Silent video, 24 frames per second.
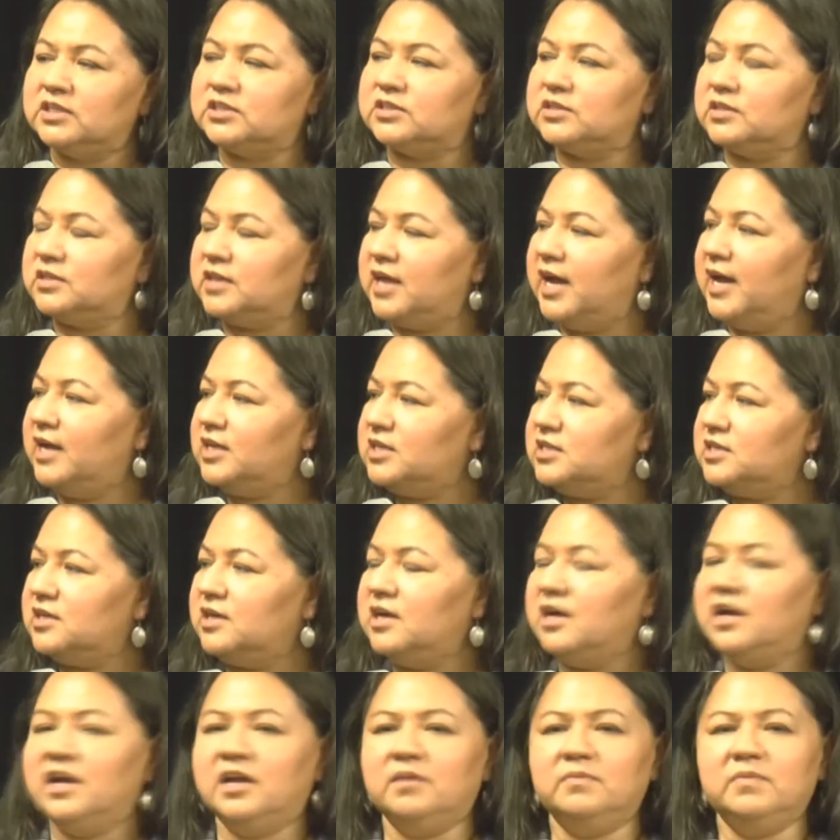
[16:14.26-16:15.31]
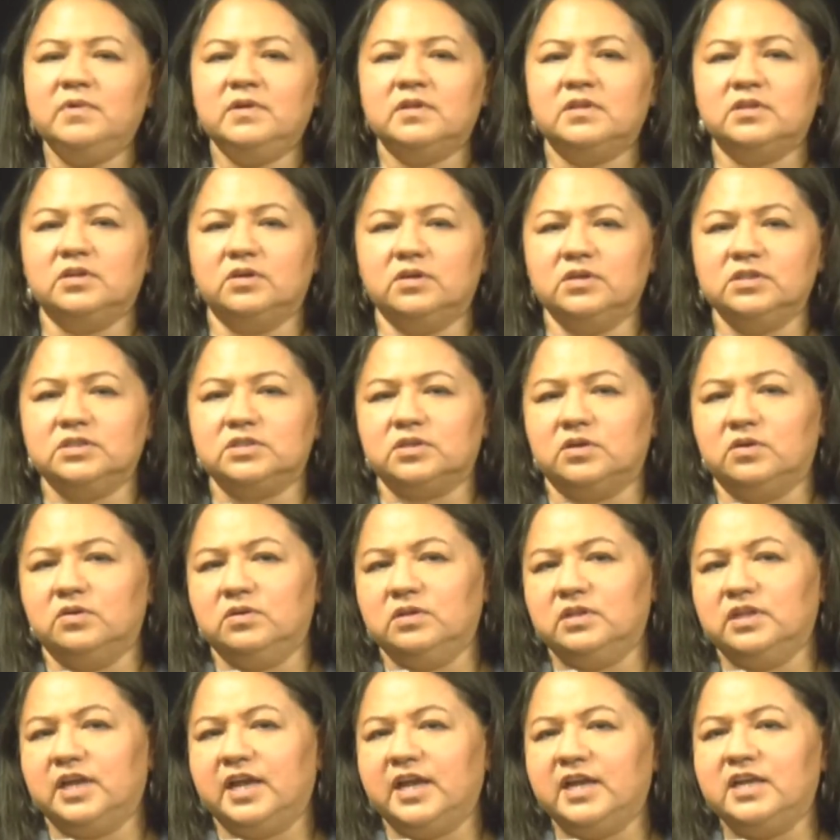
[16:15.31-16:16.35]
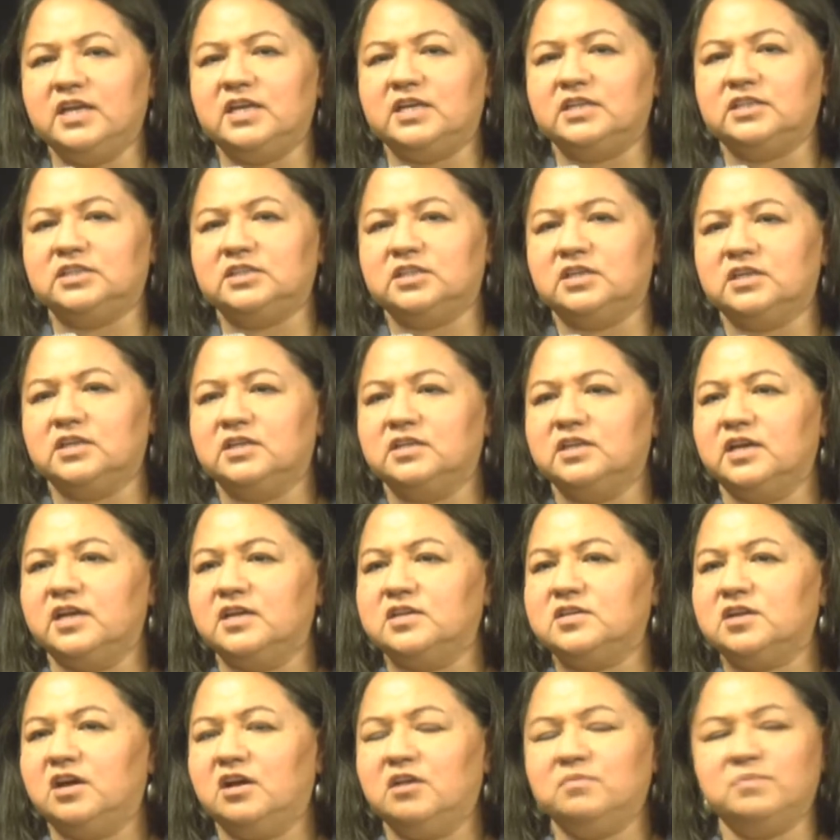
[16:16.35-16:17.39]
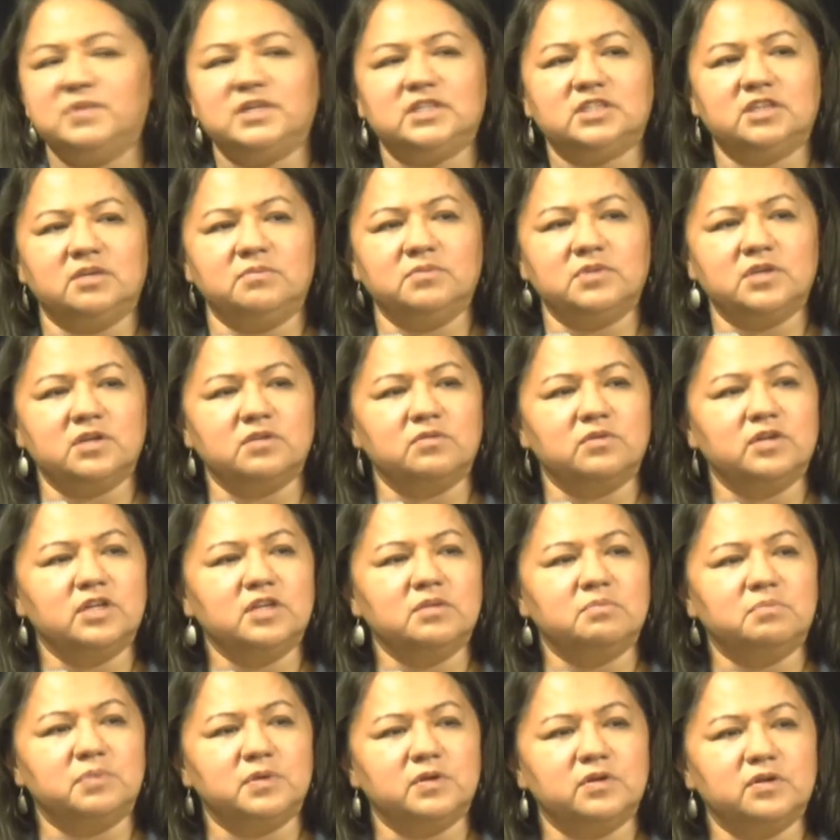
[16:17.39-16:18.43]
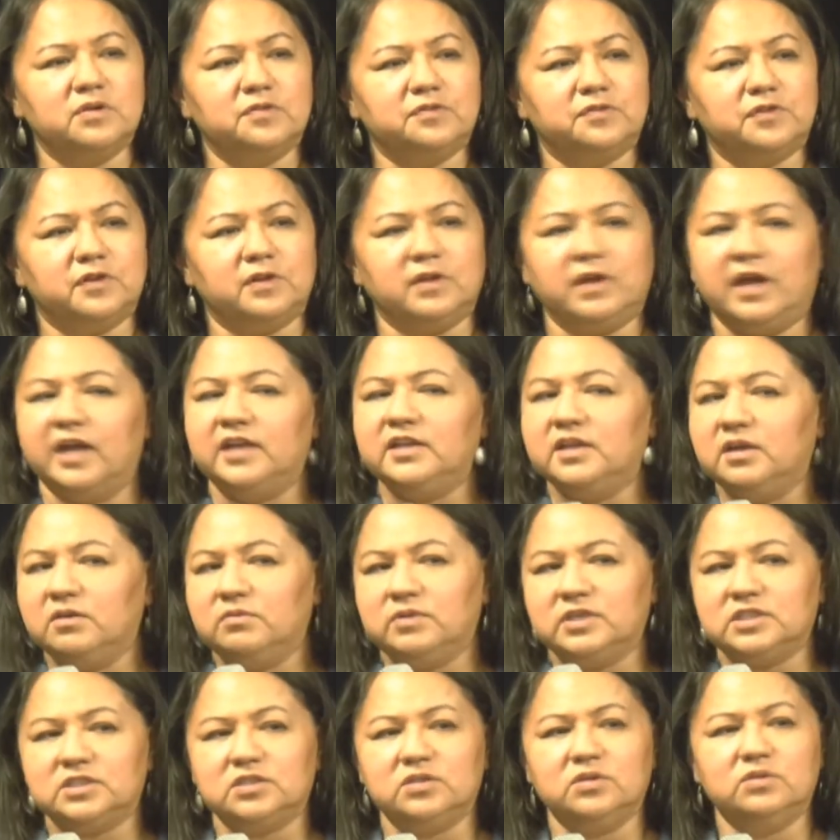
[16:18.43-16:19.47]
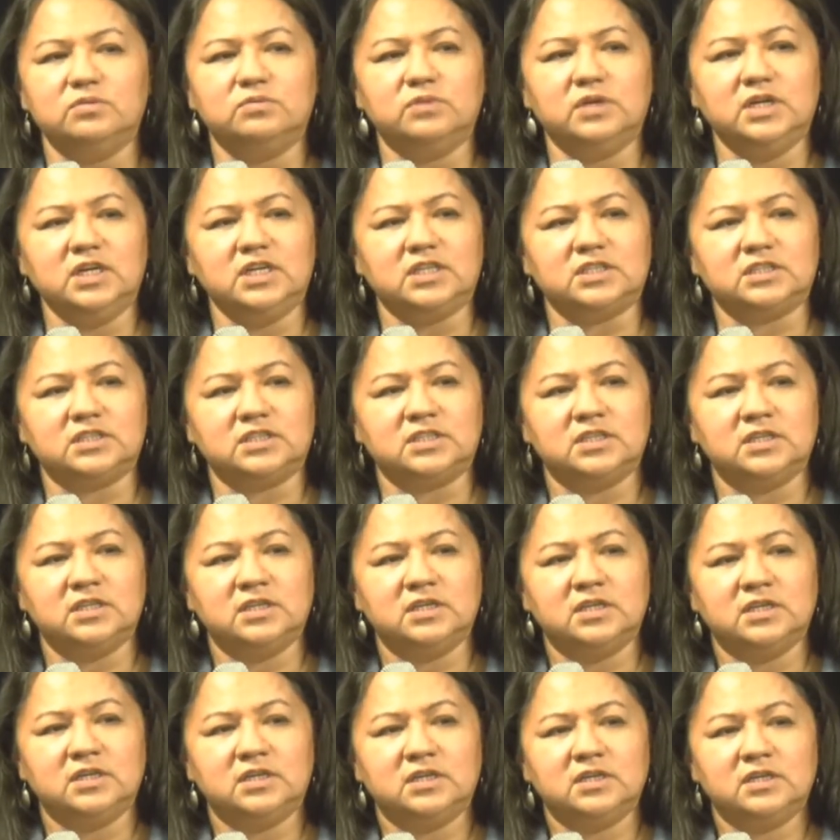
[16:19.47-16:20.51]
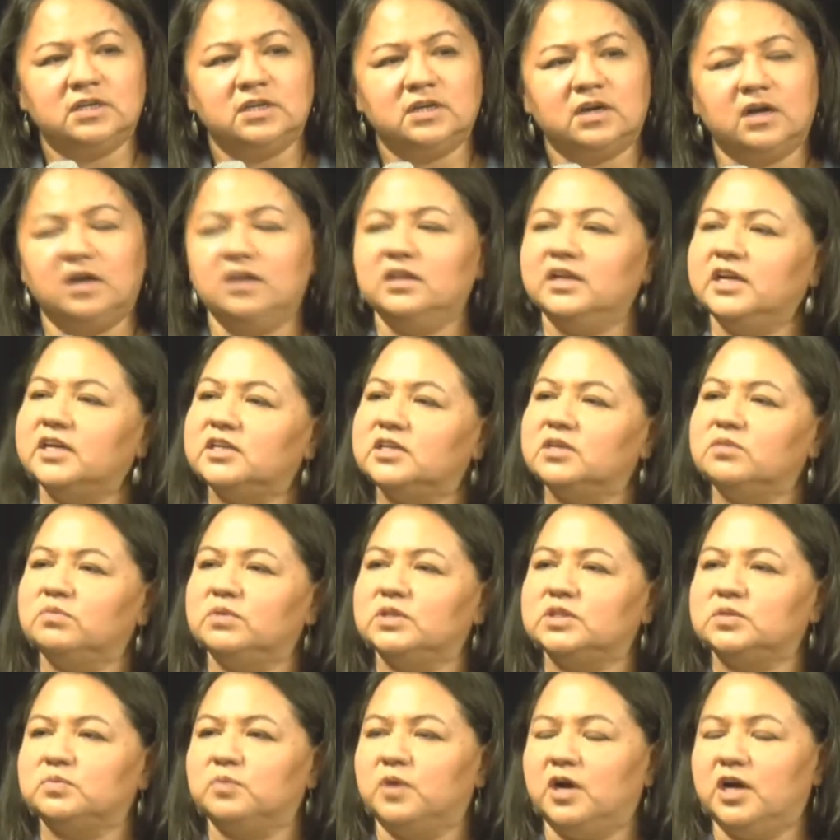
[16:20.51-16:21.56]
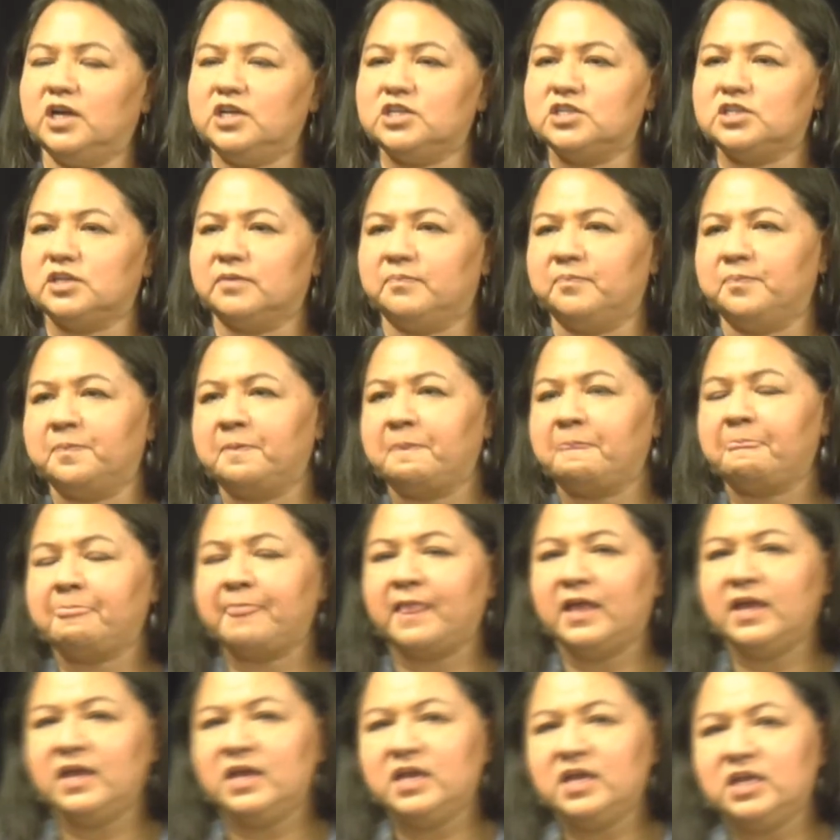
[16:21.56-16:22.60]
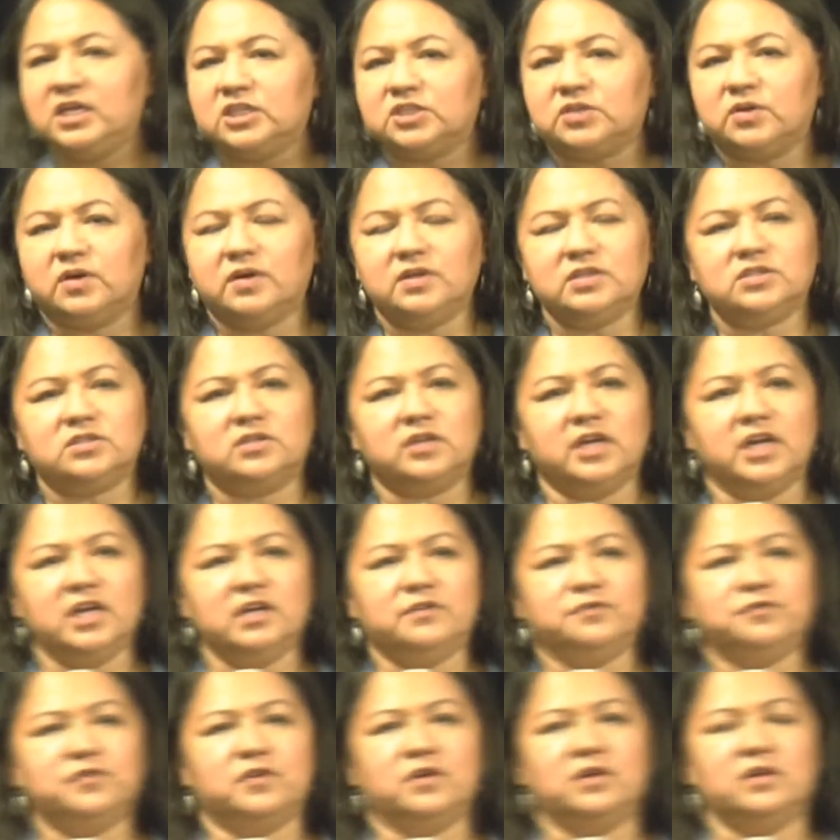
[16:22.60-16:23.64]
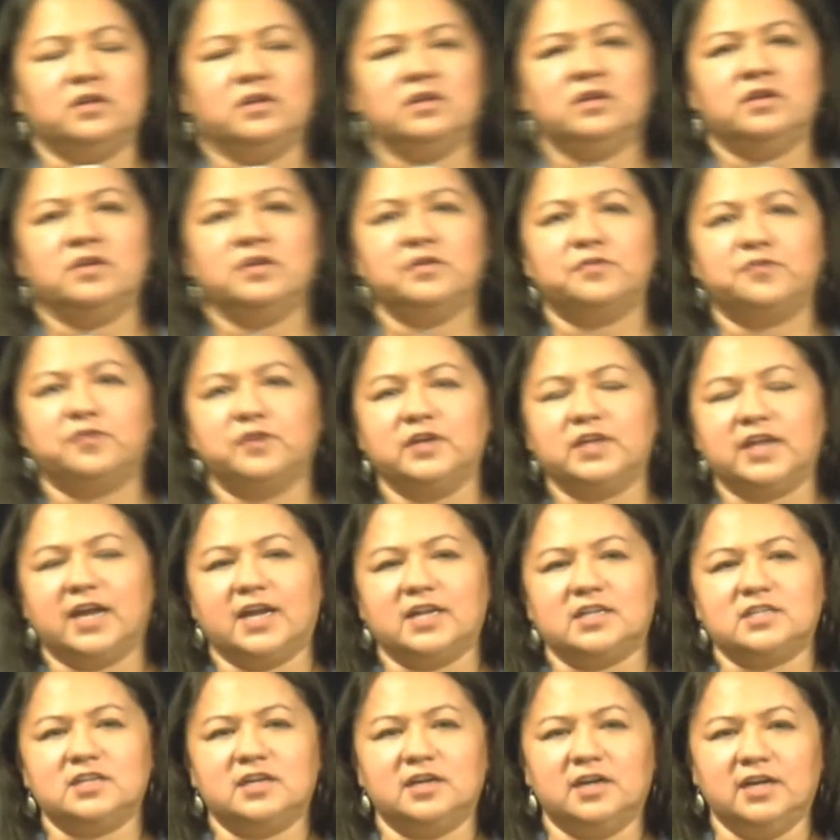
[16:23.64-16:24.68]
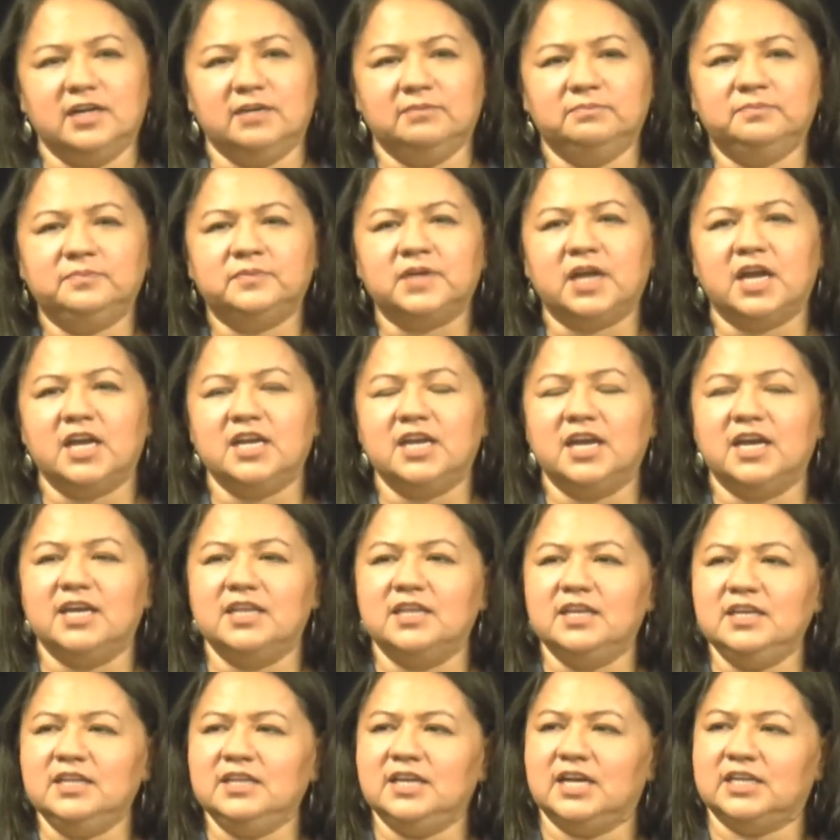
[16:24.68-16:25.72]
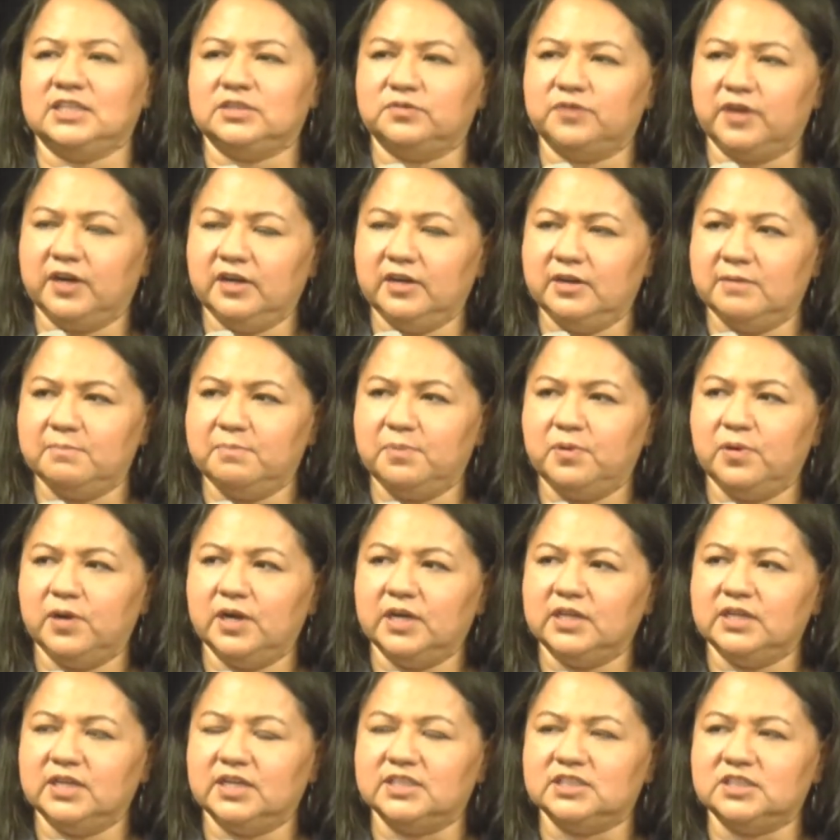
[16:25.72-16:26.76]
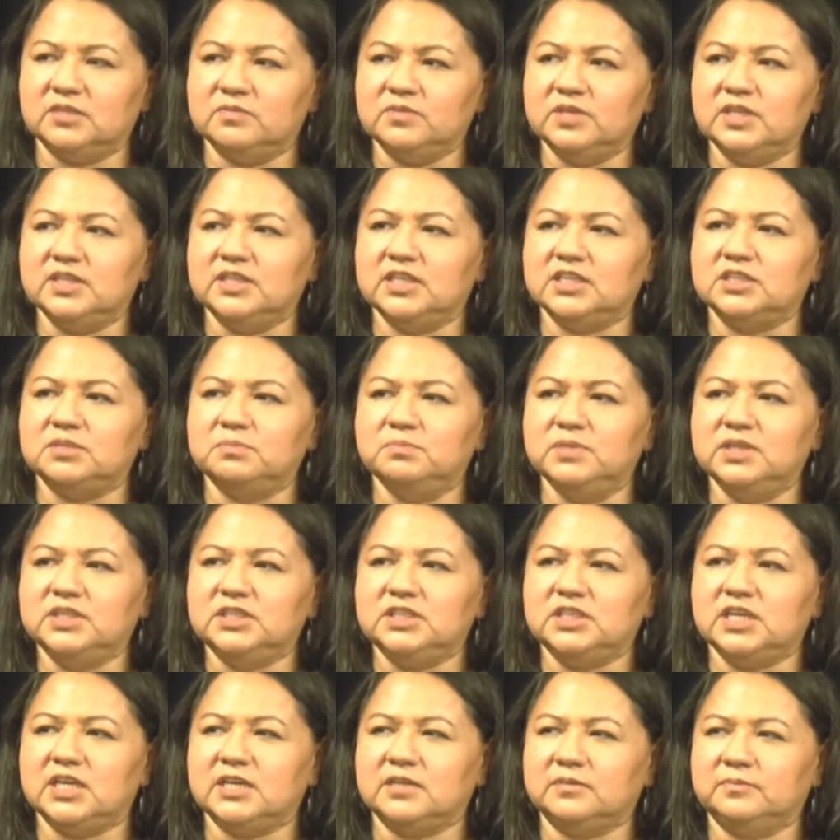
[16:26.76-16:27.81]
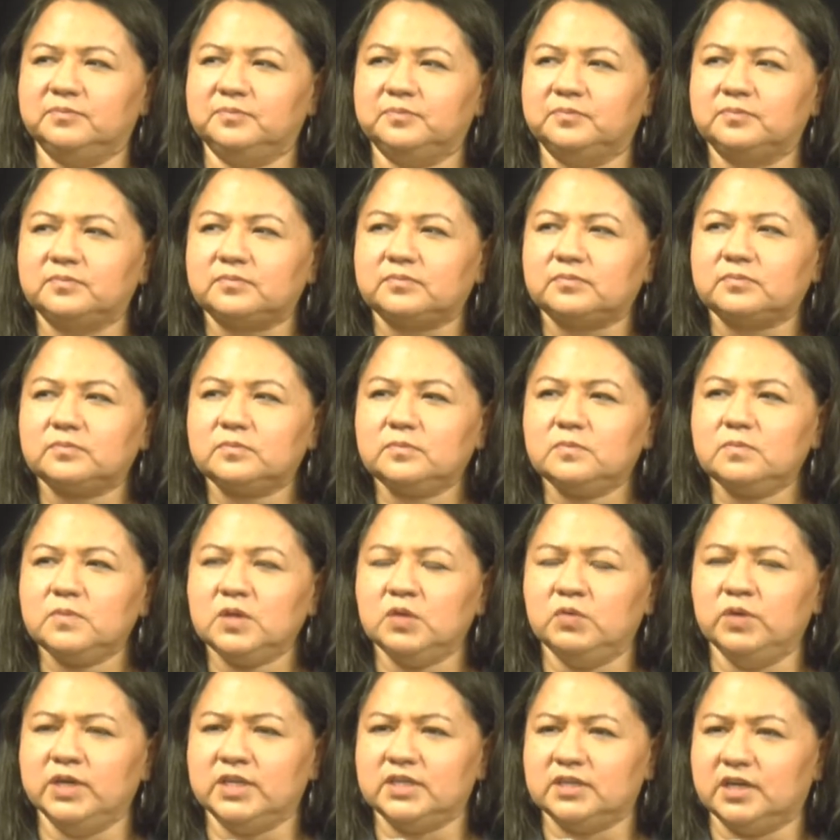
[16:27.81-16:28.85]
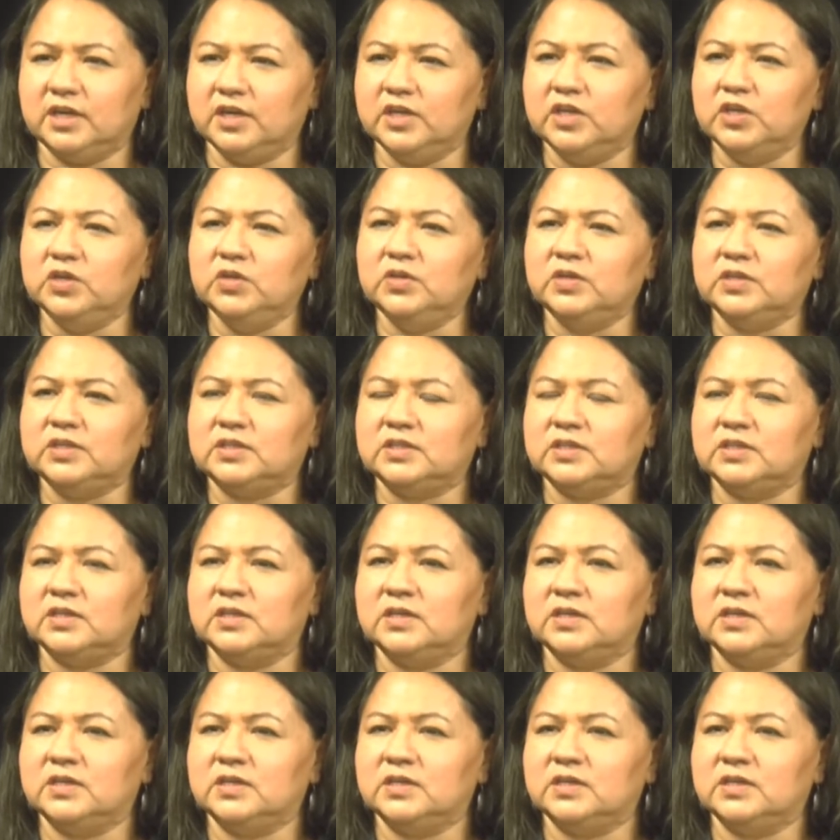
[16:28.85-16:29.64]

So that time, those old ladies, they taught me something really beautiful and there was no words. All I did was watch them. So I was grateful for that time and I think that's very important. That's something that's missing with our youth.